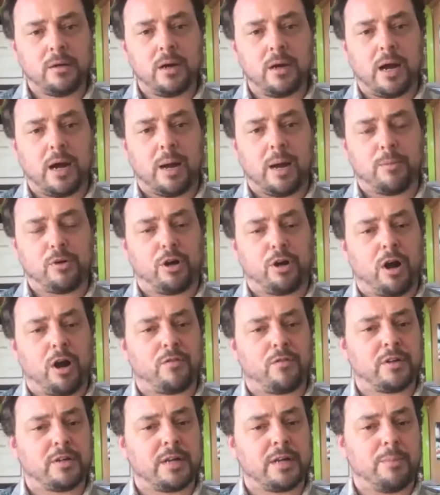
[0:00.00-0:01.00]
Um, you can
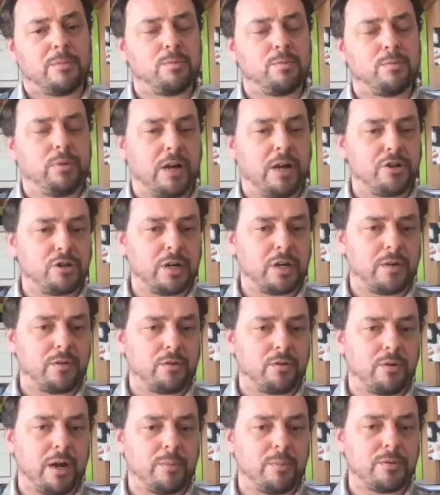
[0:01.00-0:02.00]
oftentimes plant your cover
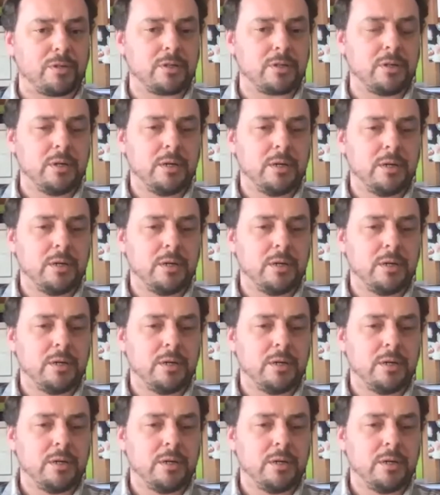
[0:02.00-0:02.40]
crops